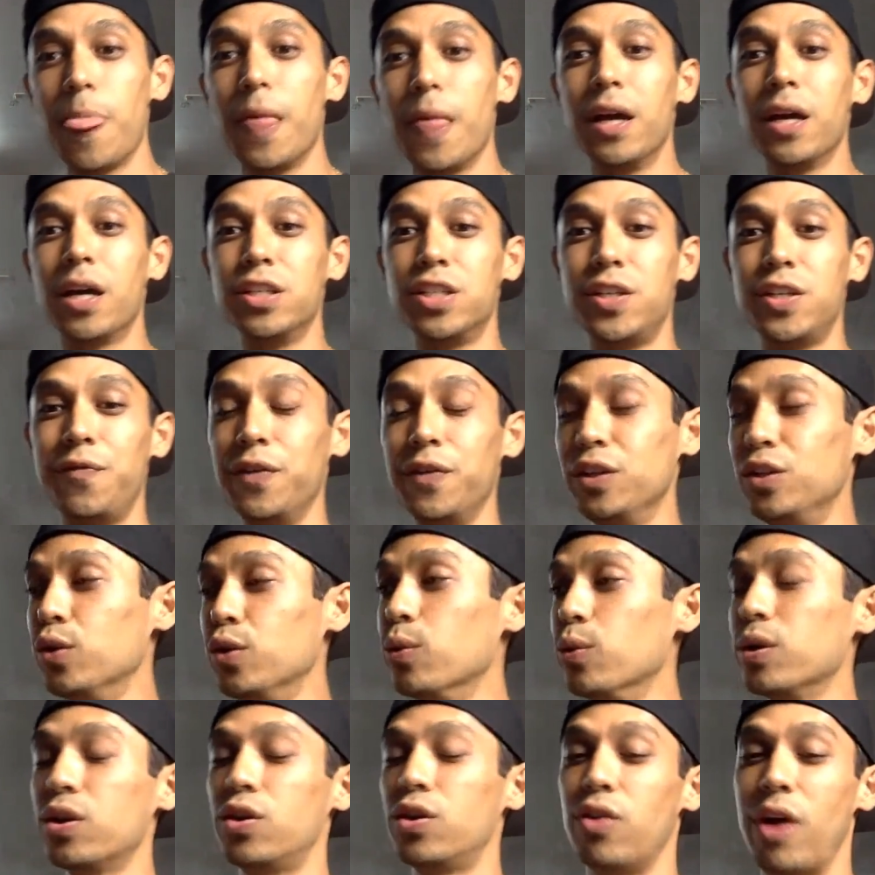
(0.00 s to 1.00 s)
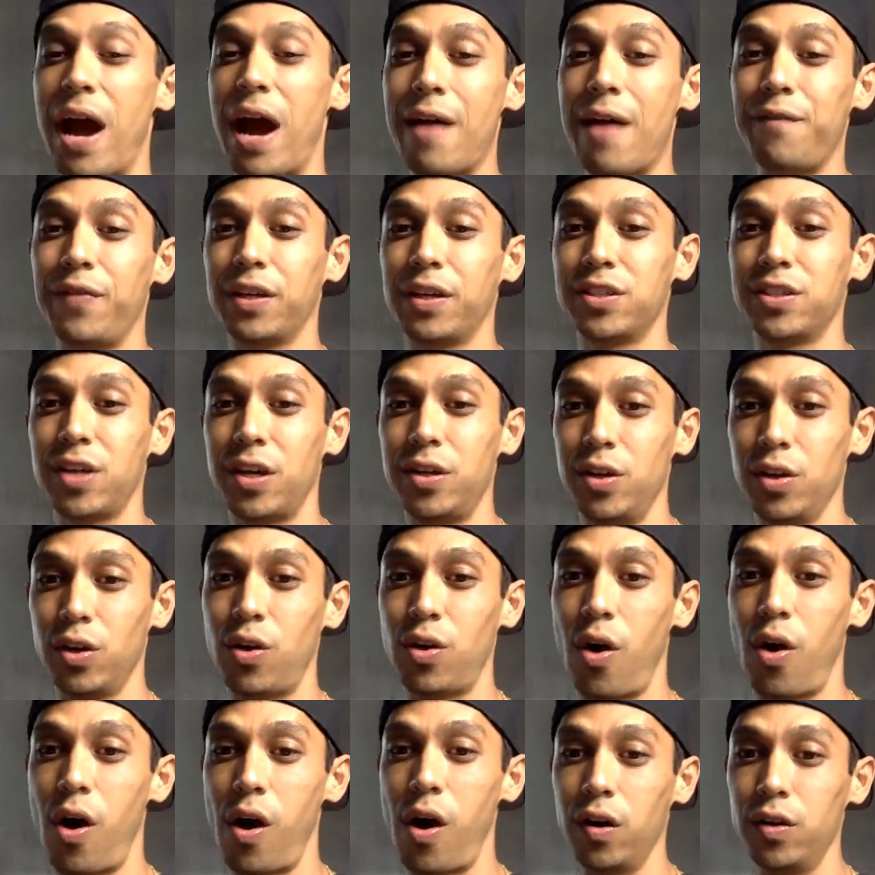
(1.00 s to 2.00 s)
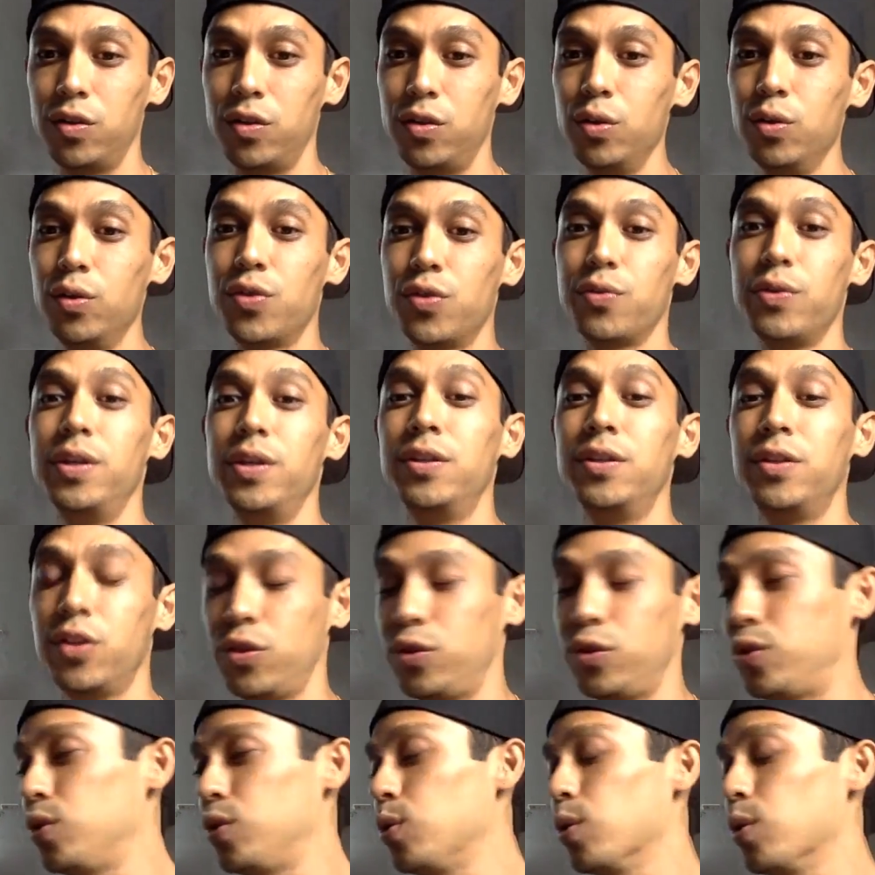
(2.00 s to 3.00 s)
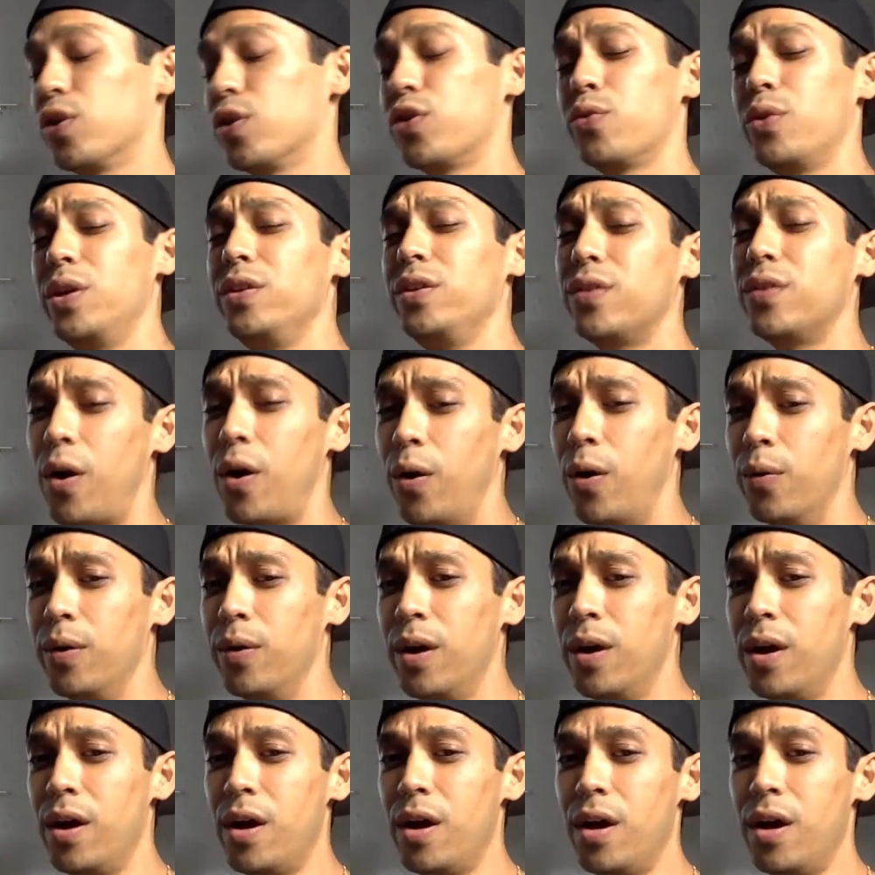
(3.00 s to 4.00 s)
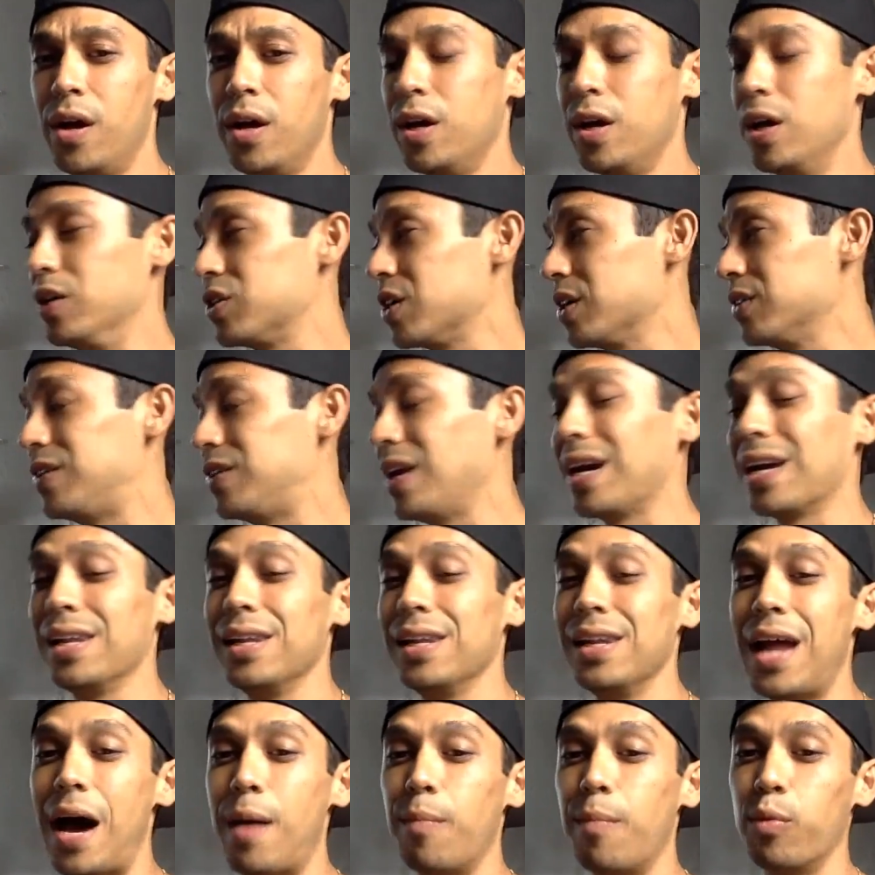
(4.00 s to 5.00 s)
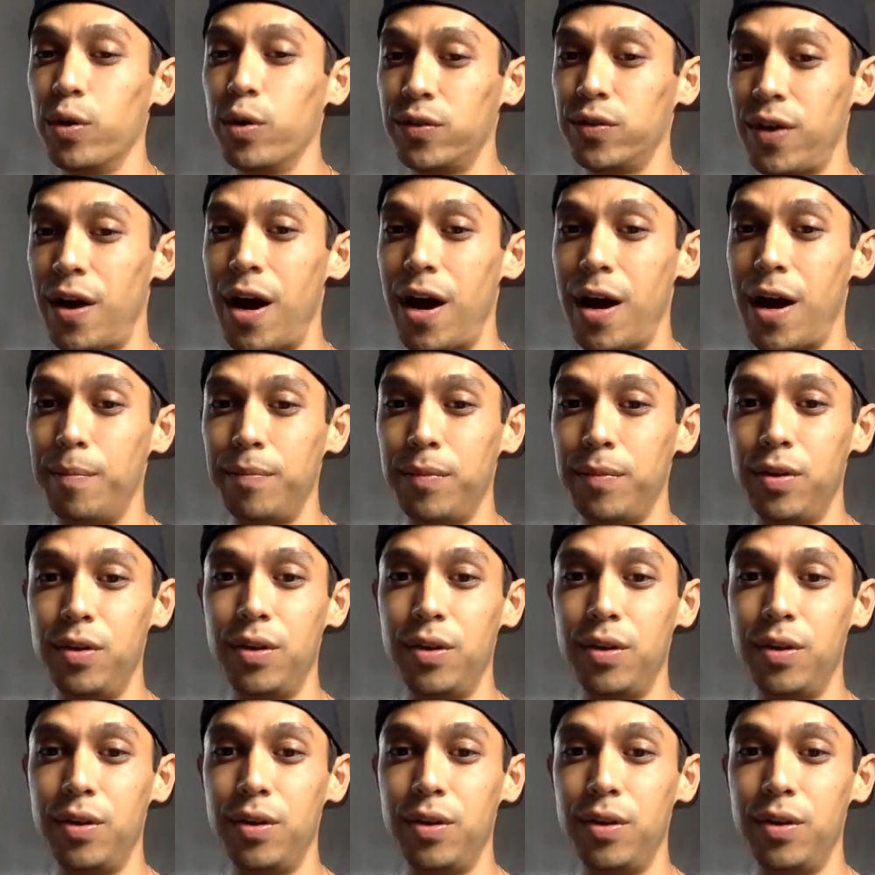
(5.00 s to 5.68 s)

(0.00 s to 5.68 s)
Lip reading: Because if you're doing graphics on your car in two or three-tone, it's going to take a lot more time.